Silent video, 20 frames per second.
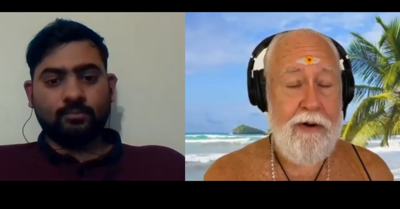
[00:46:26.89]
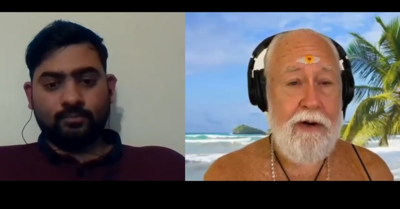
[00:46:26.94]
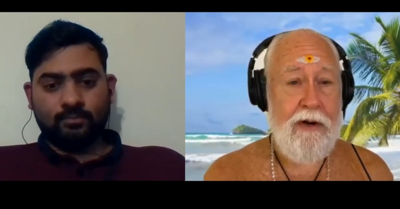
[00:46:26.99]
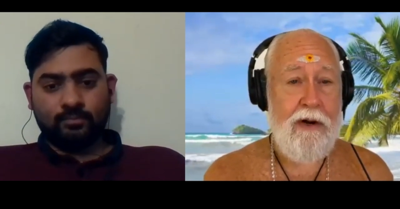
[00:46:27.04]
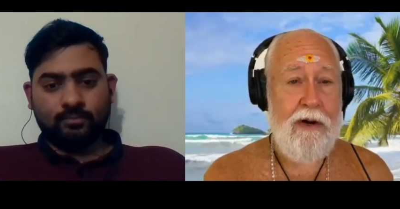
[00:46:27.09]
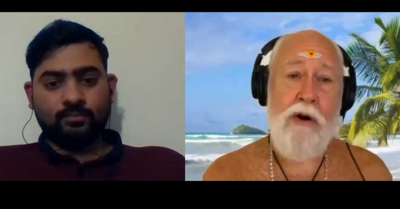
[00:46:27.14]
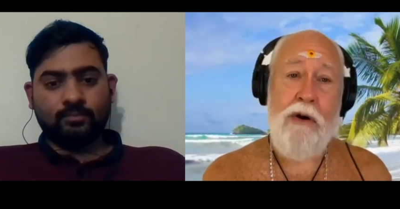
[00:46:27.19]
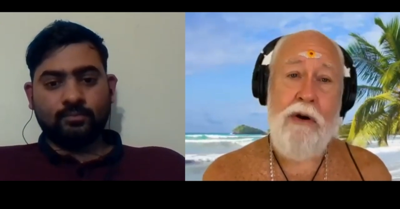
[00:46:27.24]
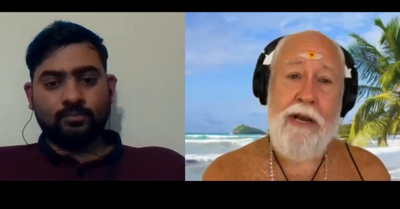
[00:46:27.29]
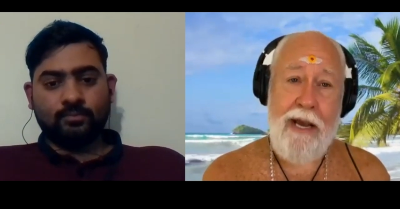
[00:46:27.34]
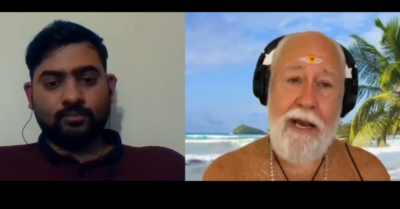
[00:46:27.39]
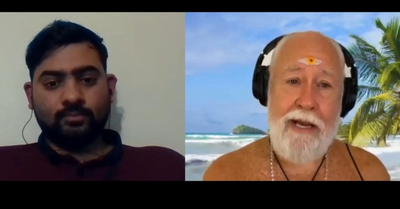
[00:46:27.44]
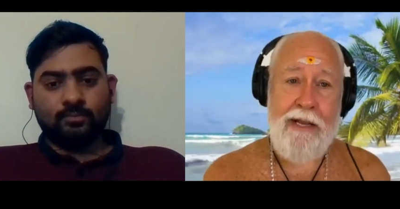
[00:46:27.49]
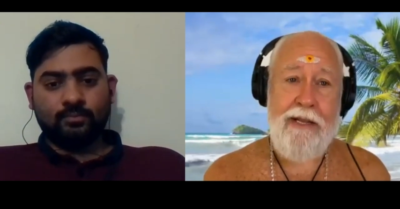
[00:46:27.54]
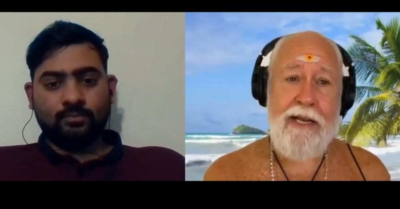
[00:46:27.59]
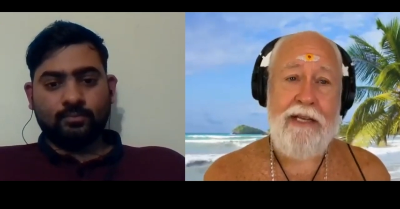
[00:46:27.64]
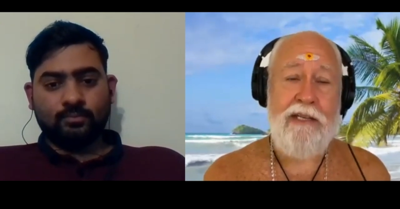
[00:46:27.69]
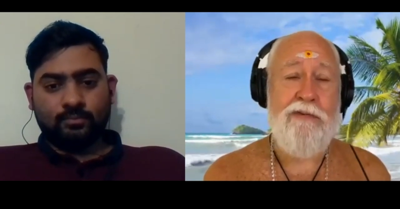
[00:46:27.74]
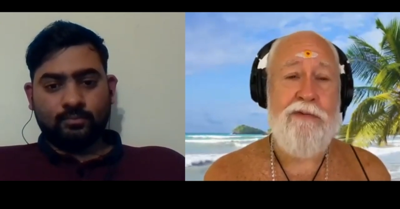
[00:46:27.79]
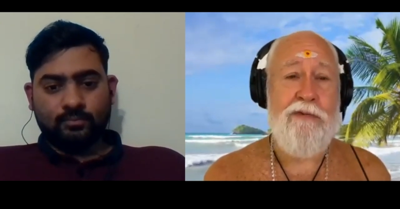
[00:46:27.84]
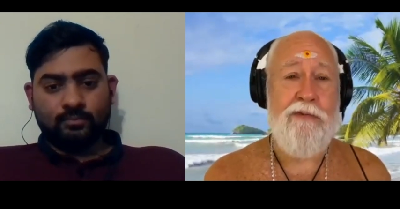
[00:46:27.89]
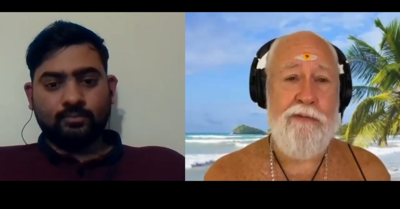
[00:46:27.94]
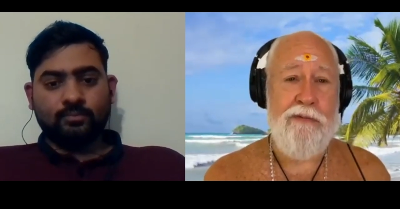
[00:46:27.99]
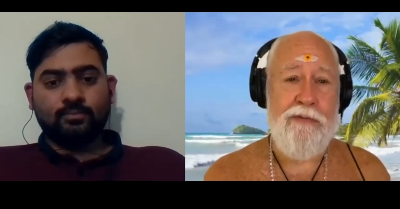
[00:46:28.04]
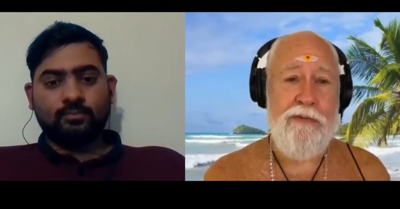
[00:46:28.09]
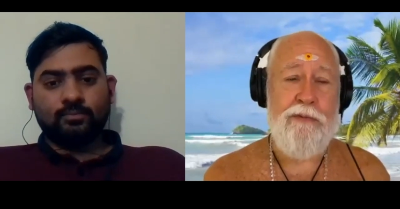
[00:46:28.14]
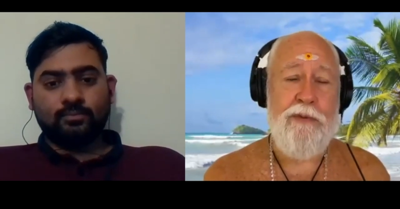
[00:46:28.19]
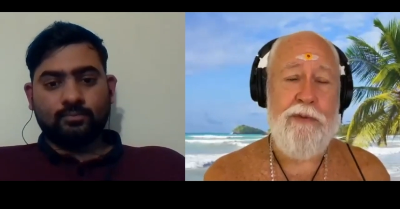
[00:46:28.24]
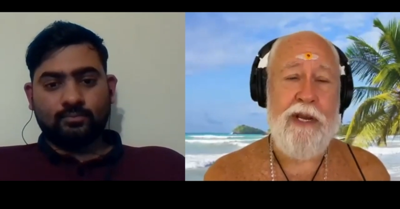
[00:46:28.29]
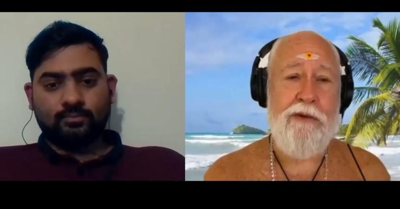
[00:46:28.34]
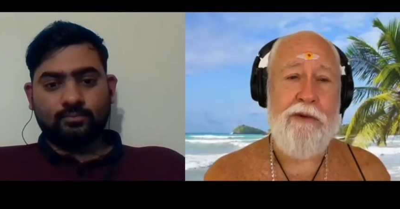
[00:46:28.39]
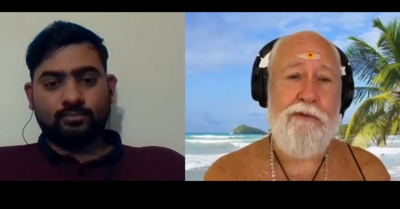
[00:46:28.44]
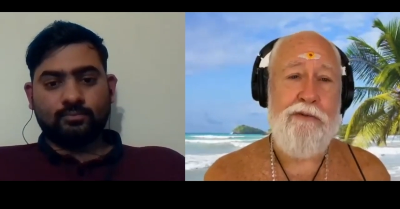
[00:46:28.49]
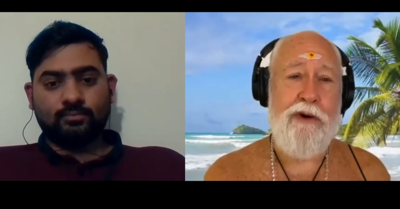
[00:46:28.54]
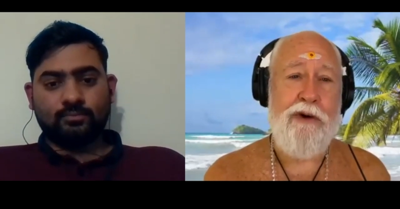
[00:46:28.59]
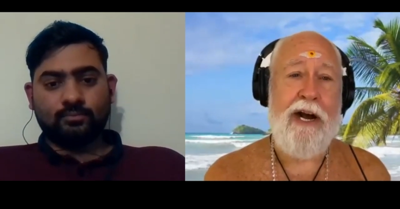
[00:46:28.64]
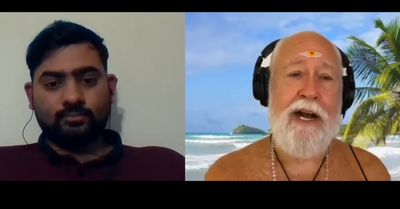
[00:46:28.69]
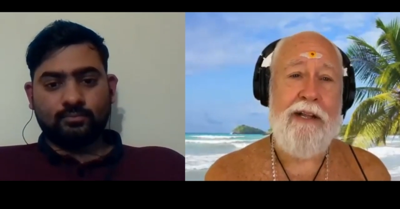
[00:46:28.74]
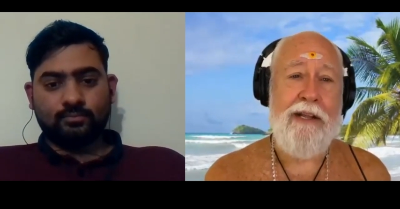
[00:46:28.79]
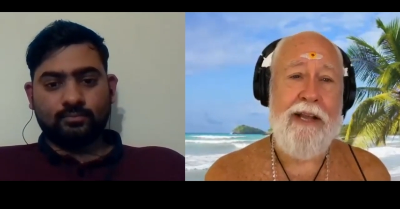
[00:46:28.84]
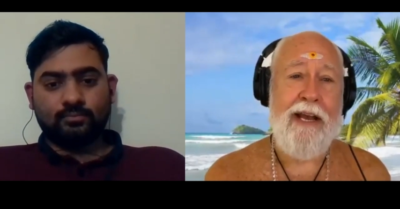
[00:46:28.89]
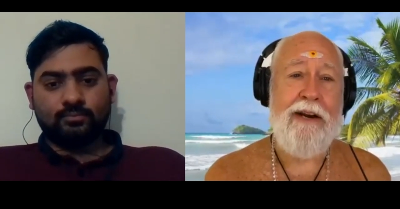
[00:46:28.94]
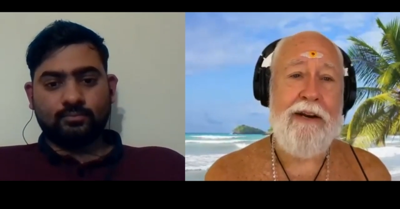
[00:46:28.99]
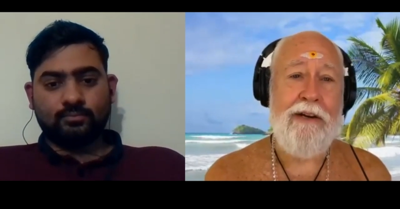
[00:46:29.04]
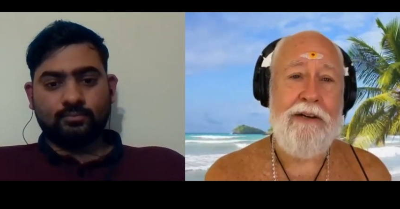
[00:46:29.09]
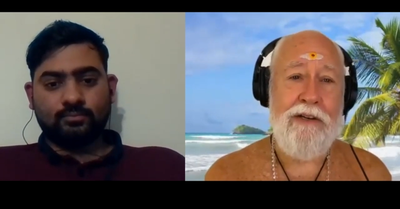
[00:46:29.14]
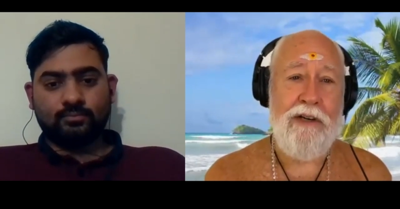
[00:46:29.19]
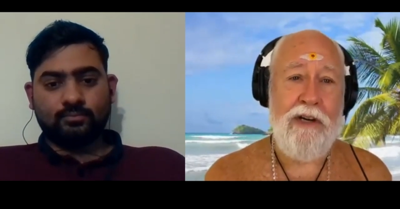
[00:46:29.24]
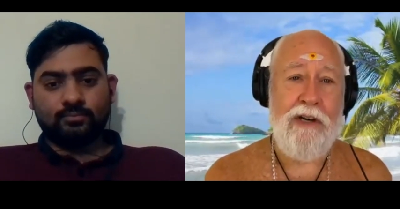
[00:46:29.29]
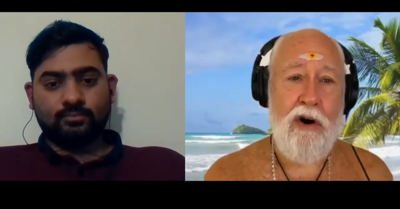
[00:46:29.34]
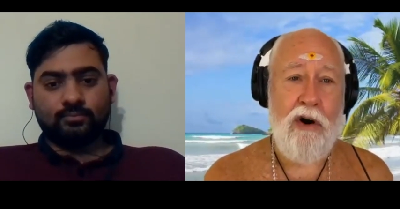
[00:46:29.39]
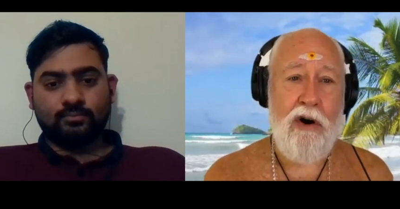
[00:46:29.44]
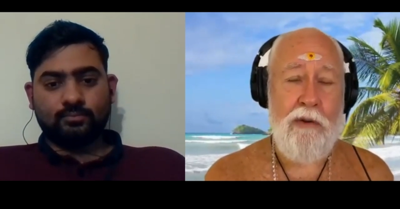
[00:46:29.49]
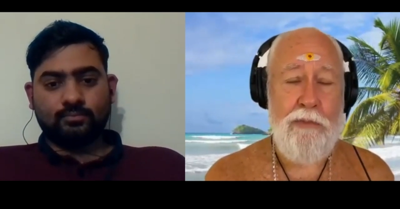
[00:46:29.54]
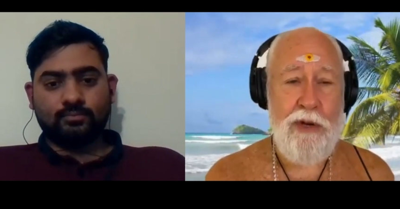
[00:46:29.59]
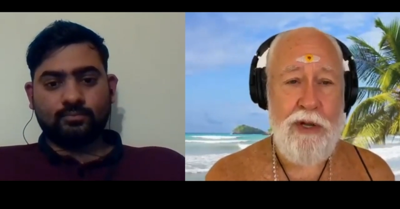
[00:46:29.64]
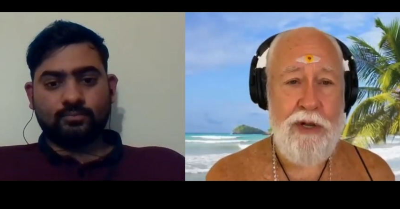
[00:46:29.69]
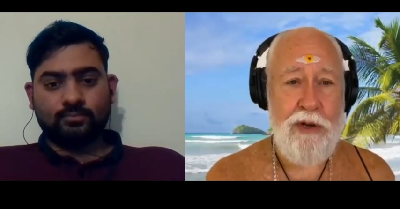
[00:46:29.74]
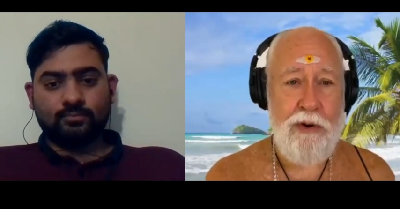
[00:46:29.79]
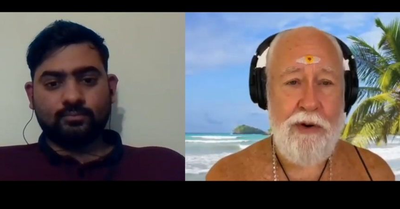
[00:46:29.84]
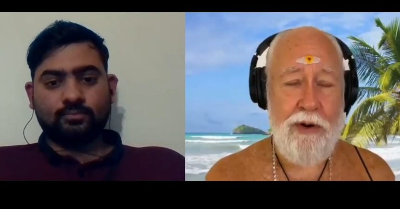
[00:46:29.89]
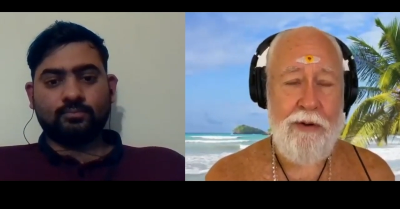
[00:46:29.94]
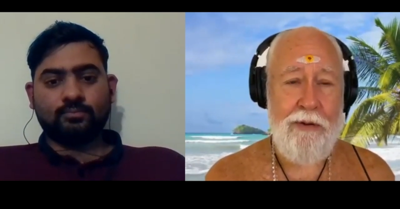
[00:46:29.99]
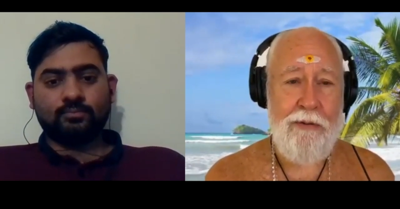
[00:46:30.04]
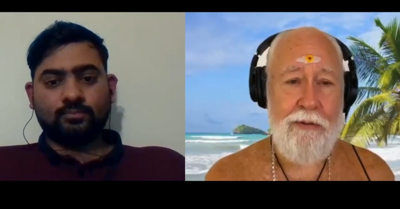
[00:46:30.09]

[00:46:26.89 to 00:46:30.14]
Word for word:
Speaker 1: Okay, that's we can file that under karma yoga.